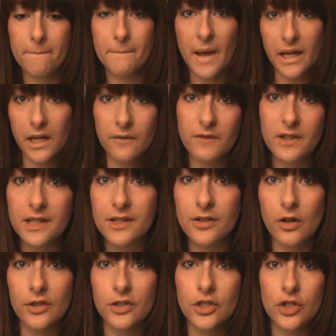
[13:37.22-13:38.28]
I convinced
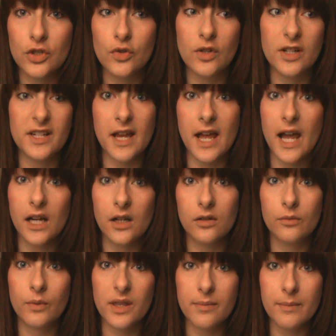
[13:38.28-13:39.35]
Scott to do a tag
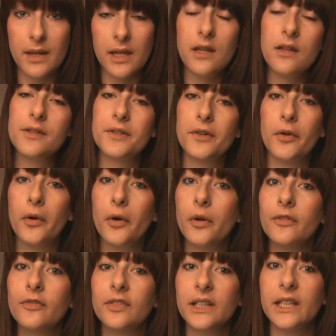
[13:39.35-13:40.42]
with me, so
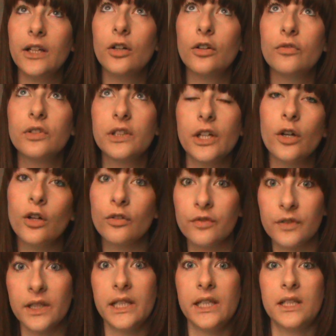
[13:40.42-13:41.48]
hopefully
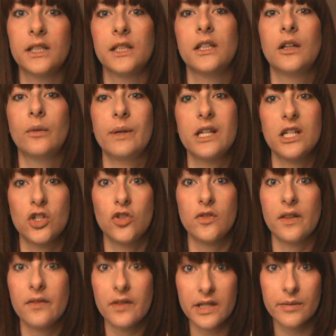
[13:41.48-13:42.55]
we can do
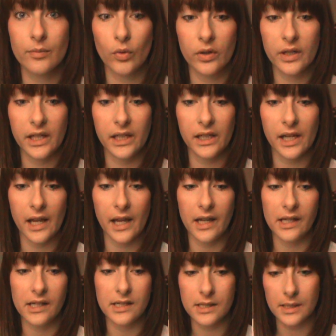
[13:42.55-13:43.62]
that this morning,
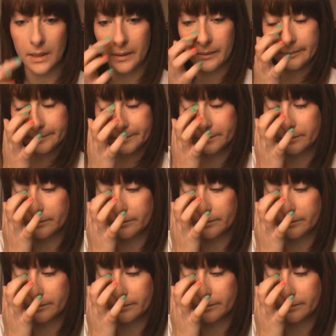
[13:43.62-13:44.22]
and then